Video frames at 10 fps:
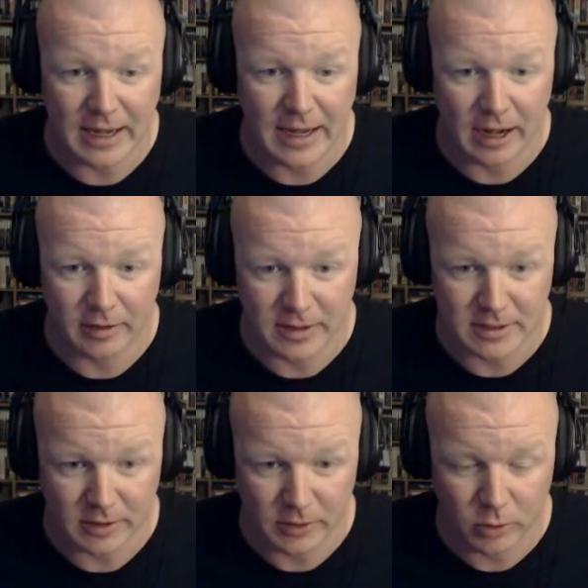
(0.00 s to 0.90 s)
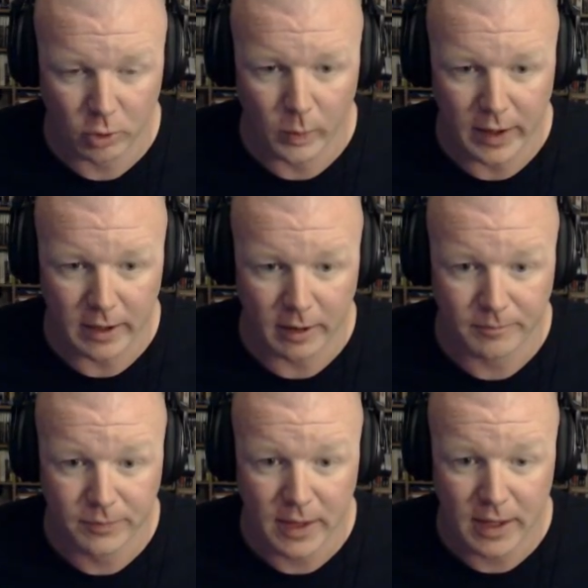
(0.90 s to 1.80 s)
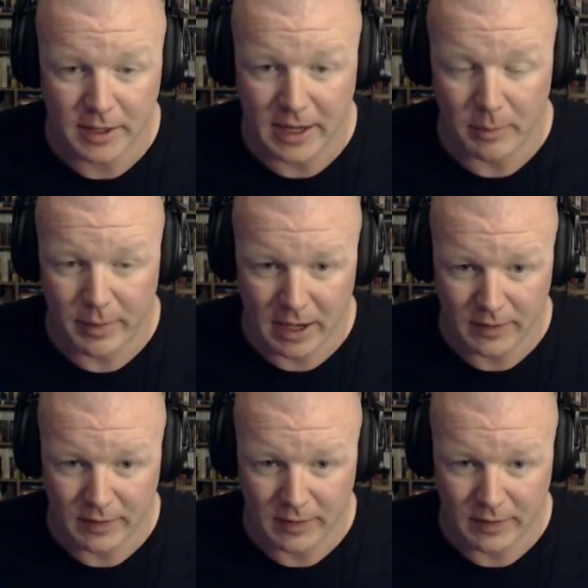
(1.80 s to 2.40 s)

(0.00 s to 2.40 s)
out of this little doorway here to get back in the